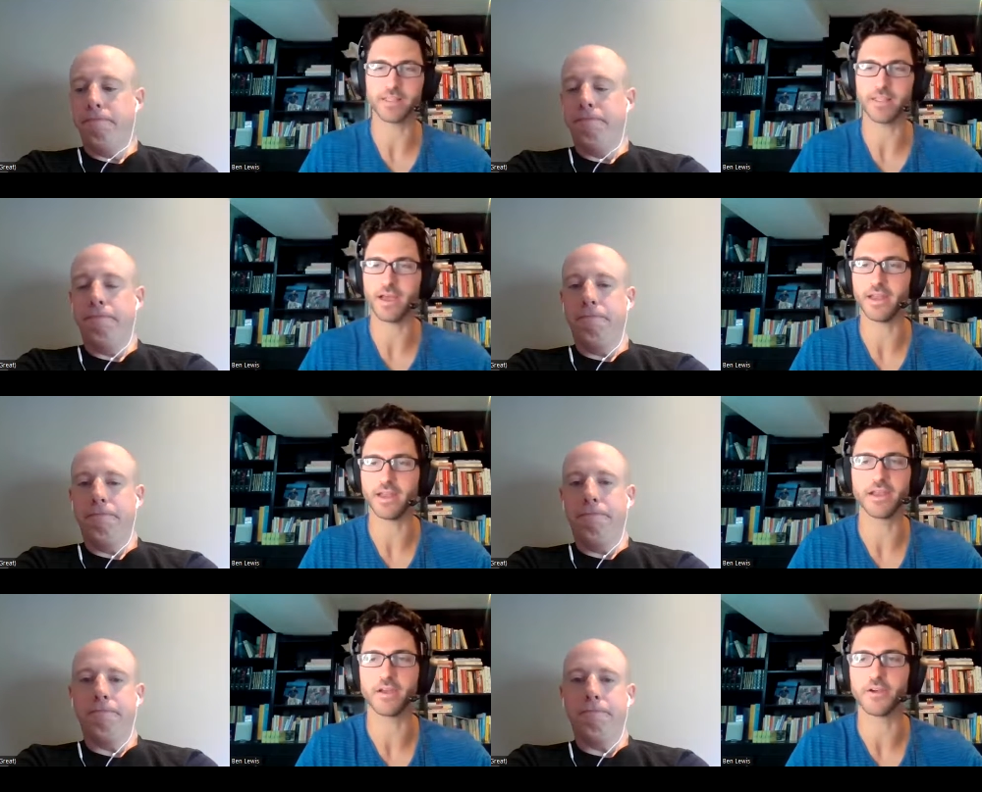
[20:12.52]

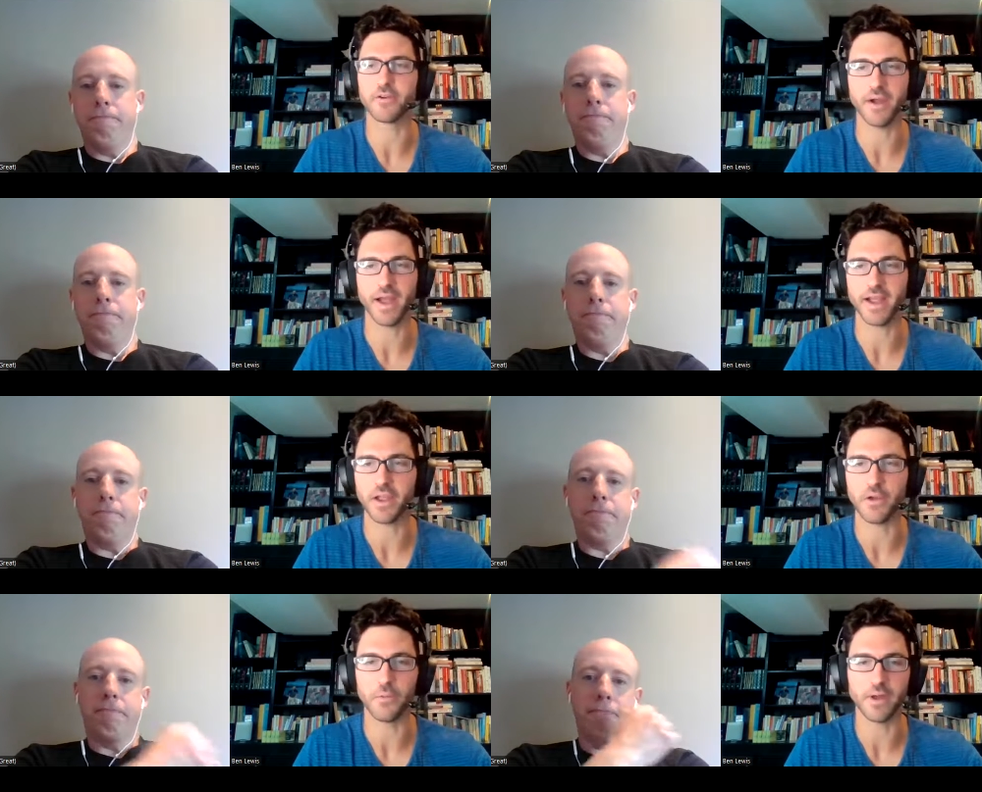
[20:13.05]
Speaker 1: redlining and
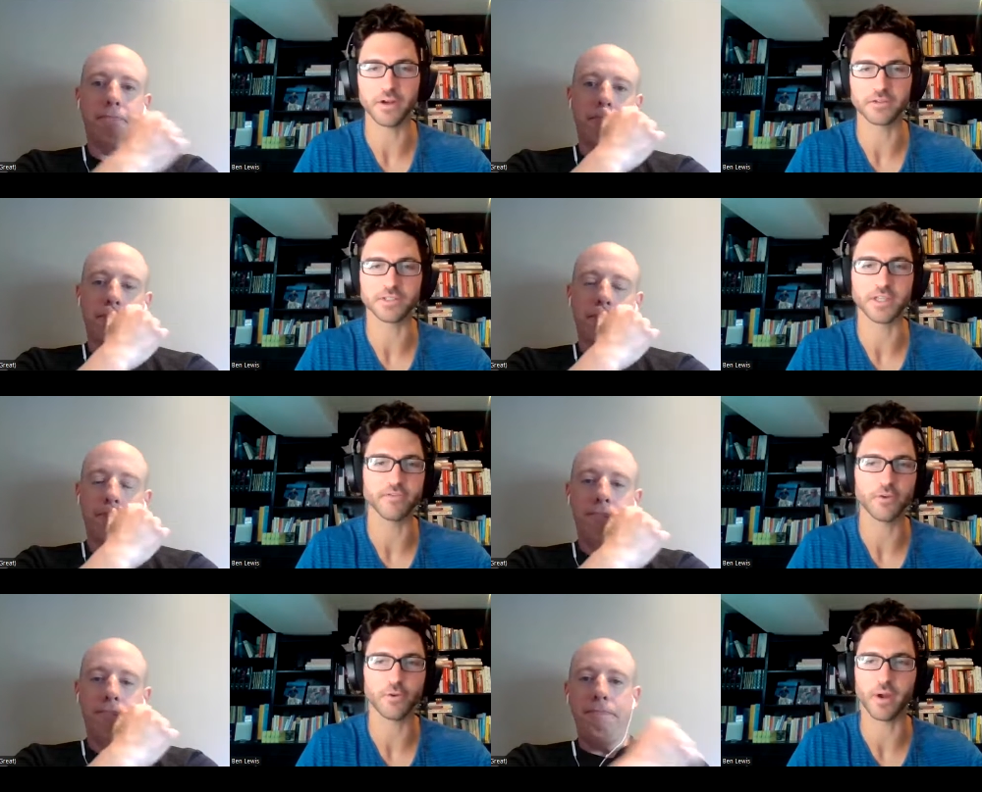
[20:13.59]
cracking
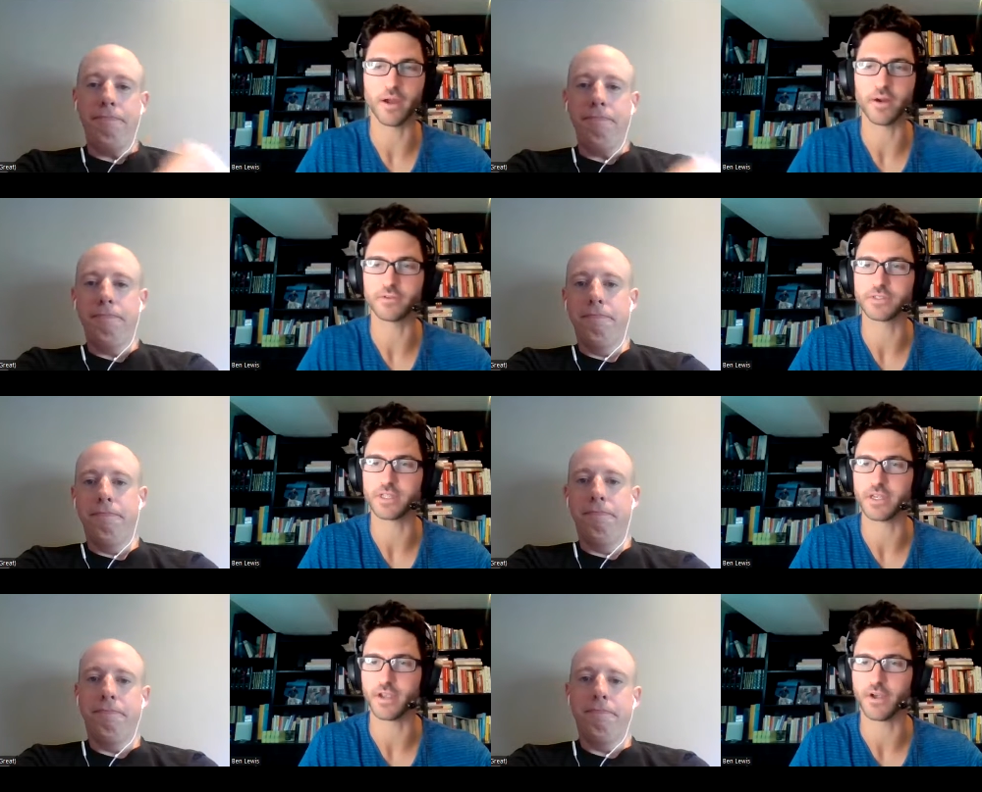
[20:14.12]
winners everywhere. I
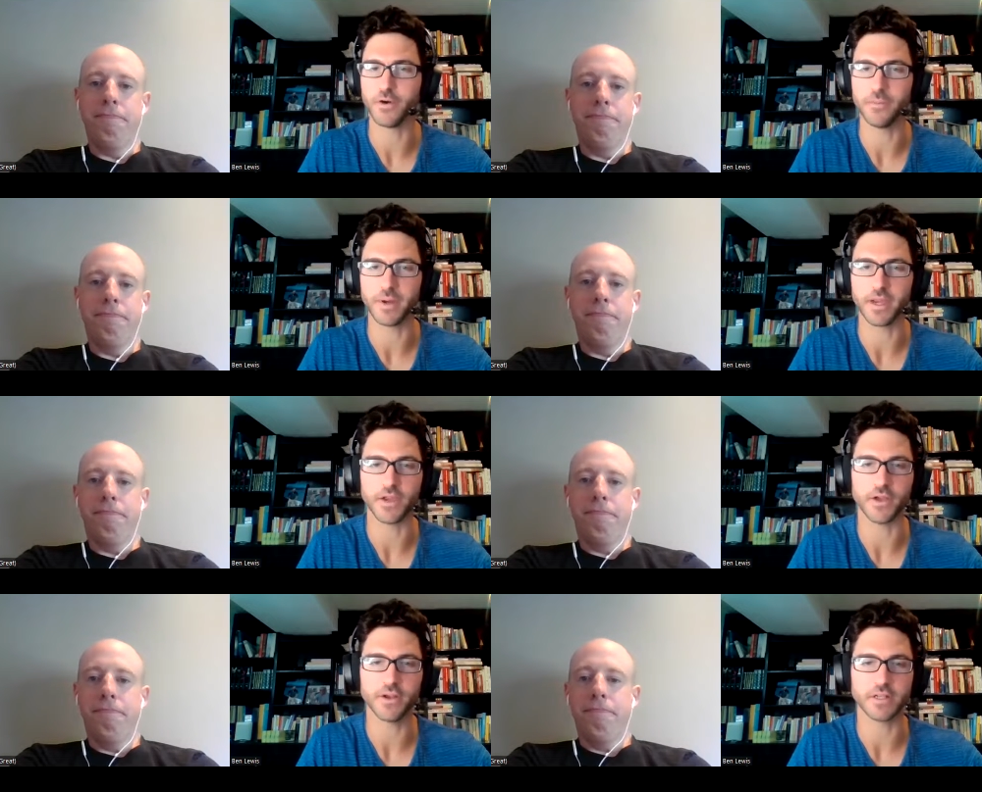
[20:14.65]
was thinking, oh
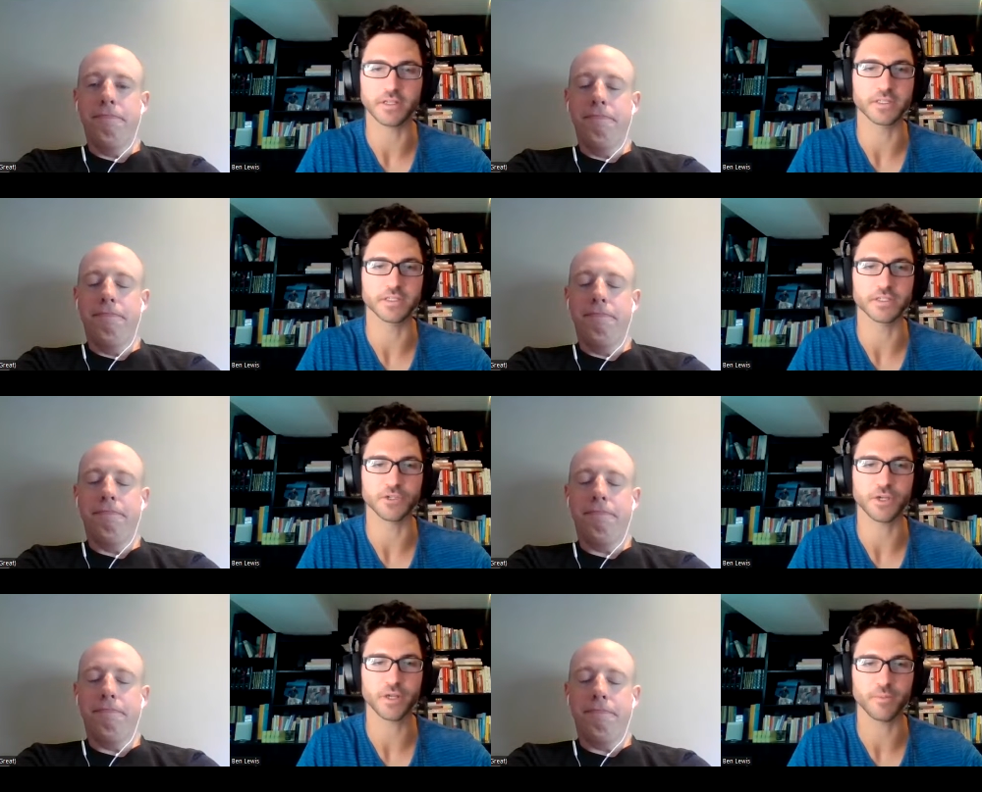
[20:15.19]
my goodness,
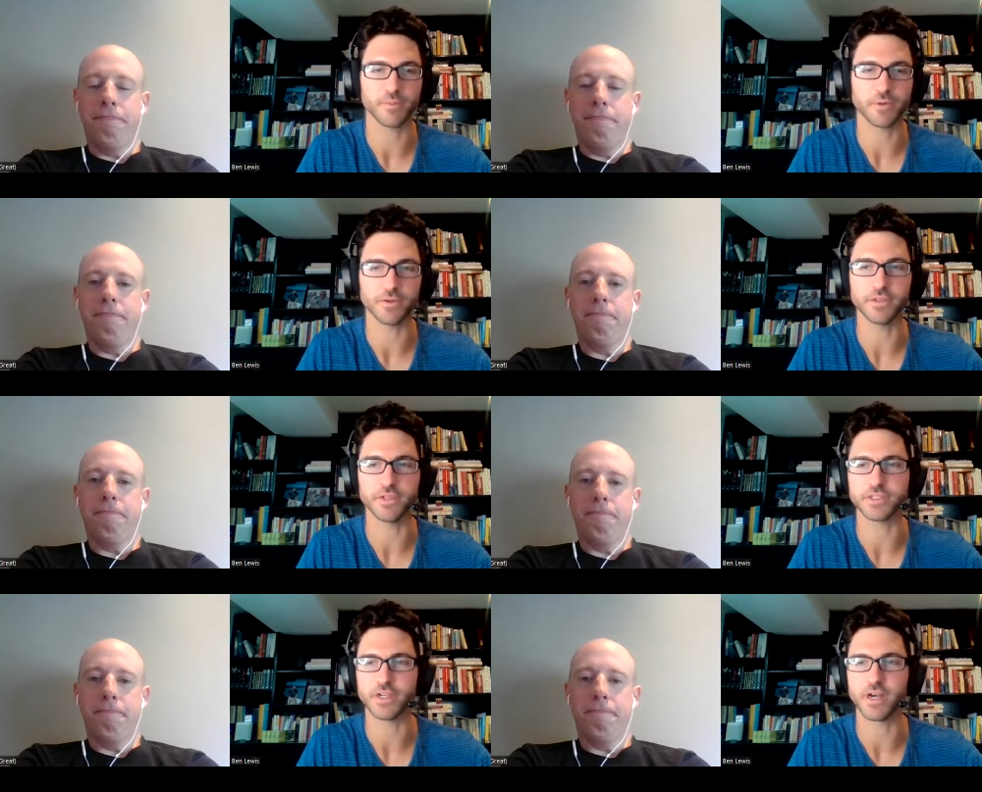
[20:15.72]
is she gonna
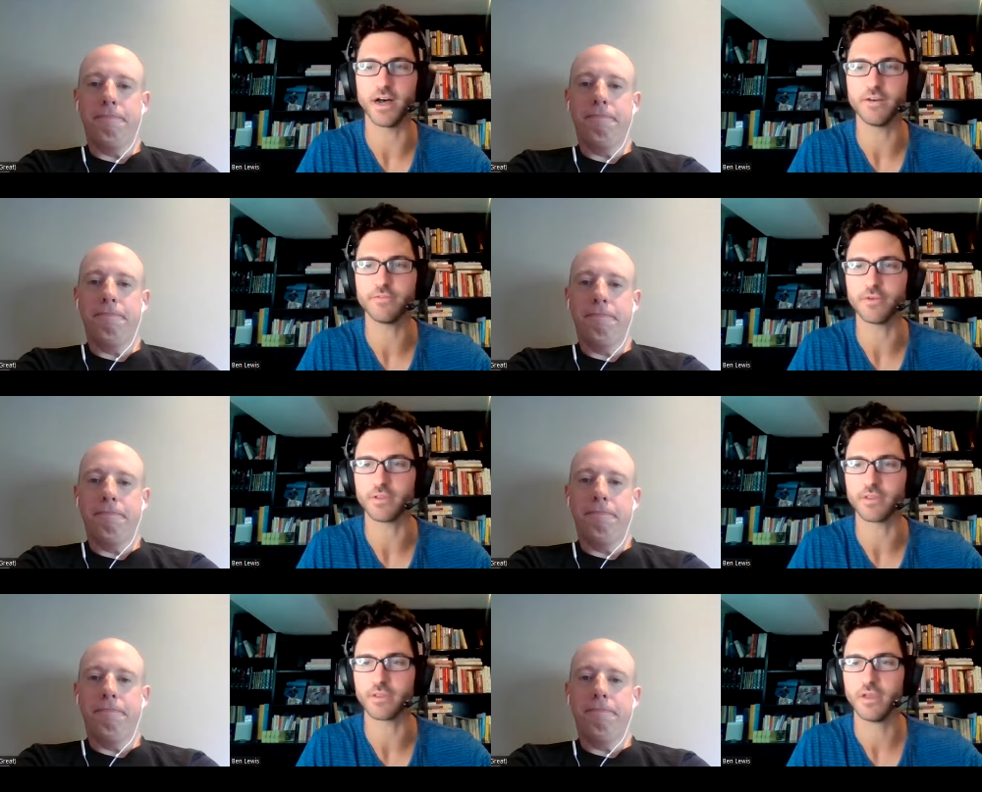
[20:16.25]
pull this
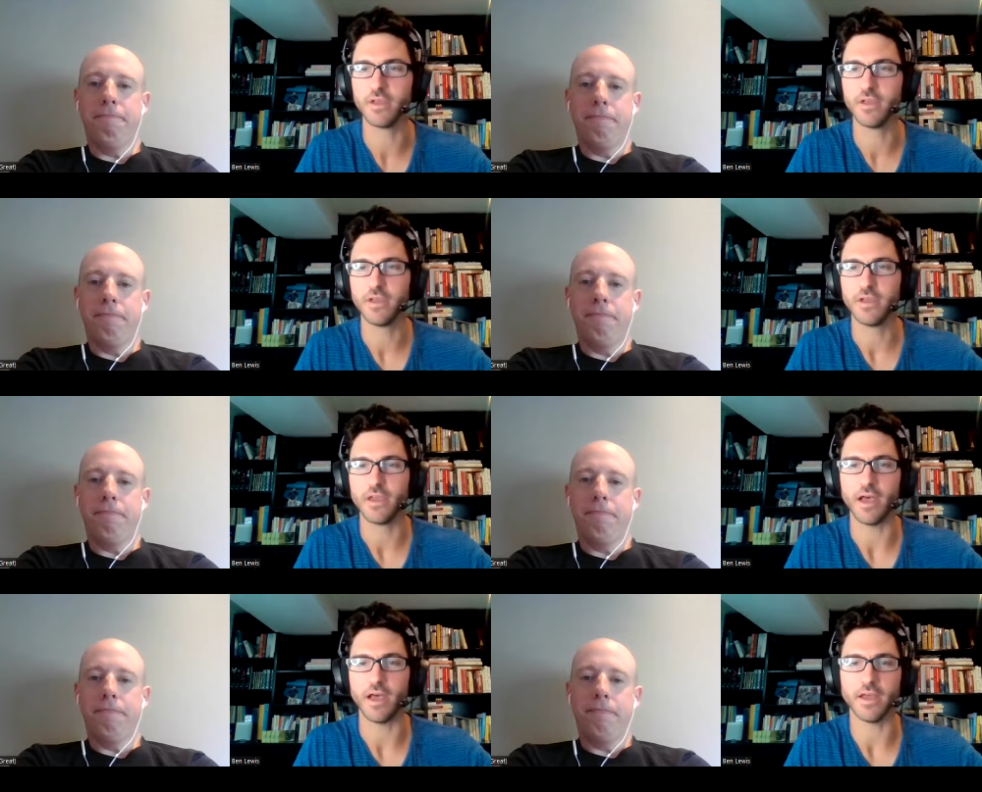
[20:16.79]
off with
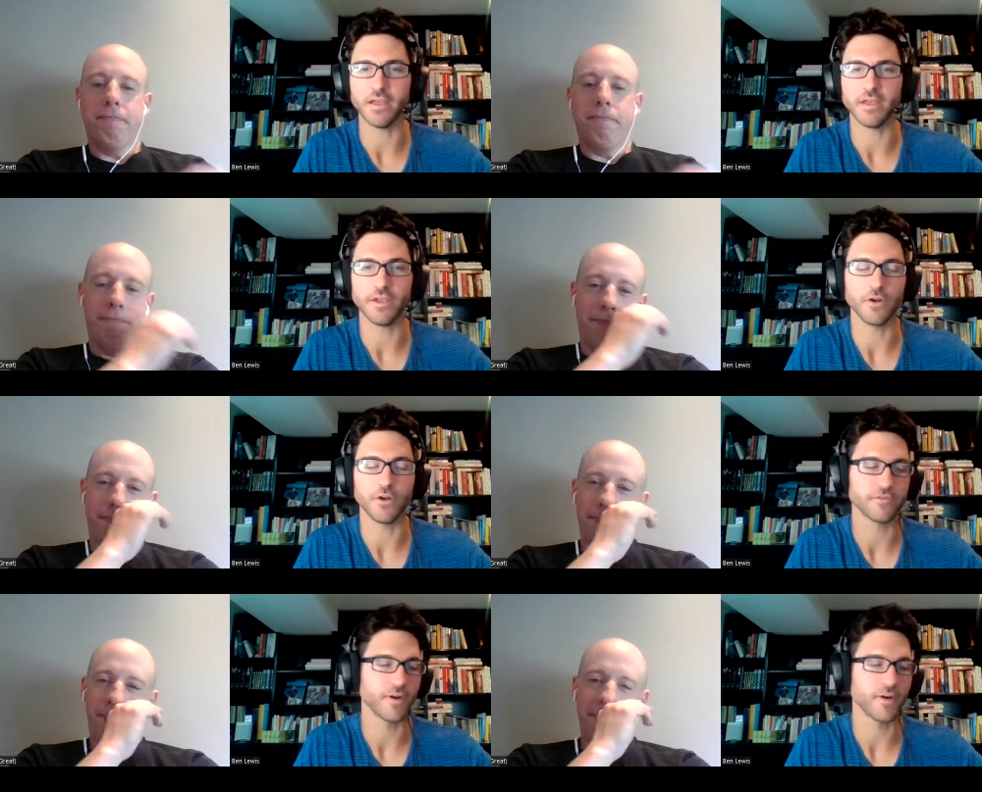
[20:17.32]
uh,
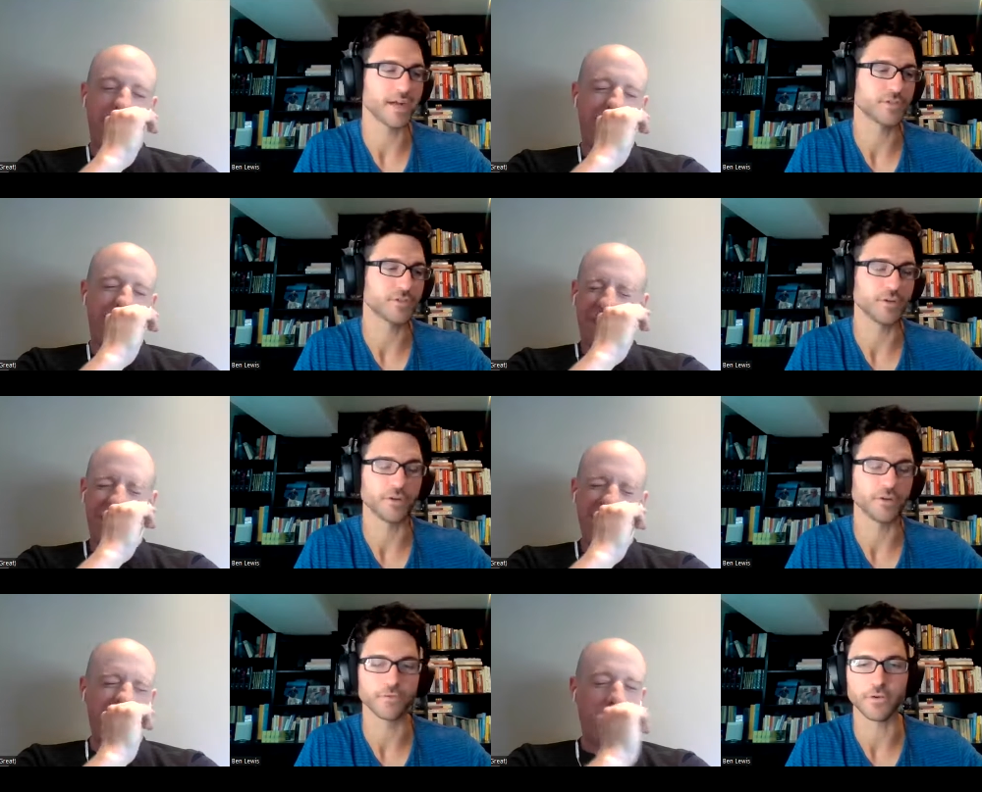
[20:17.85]
you know,
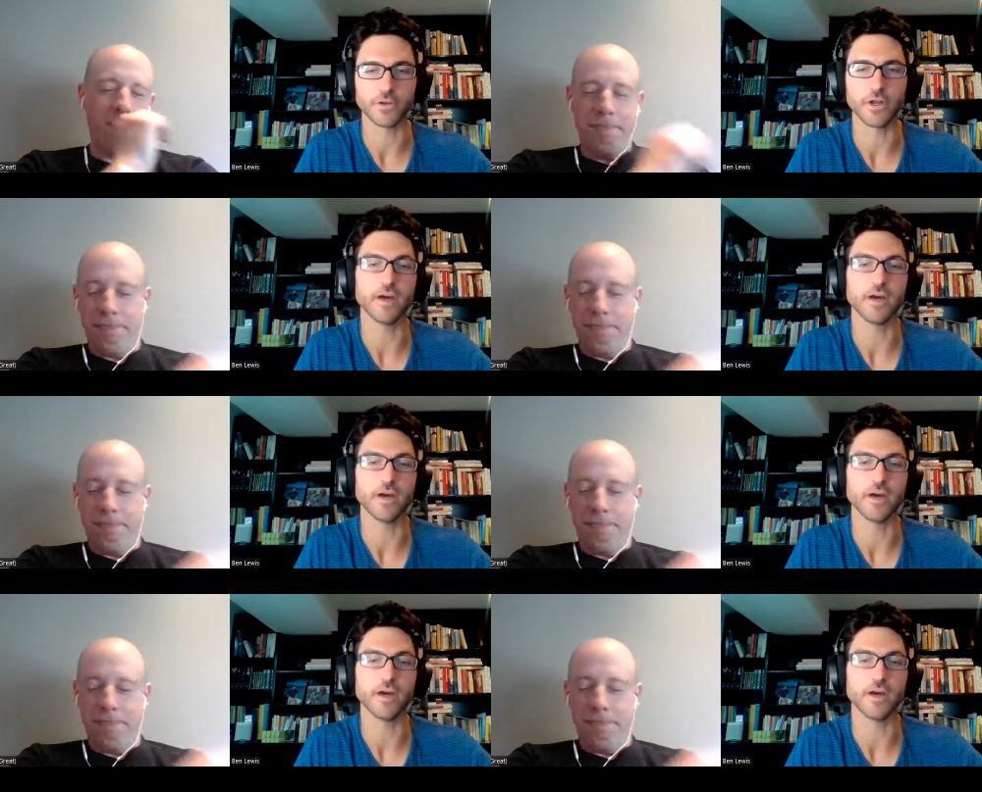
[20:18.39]
fracture in her foot?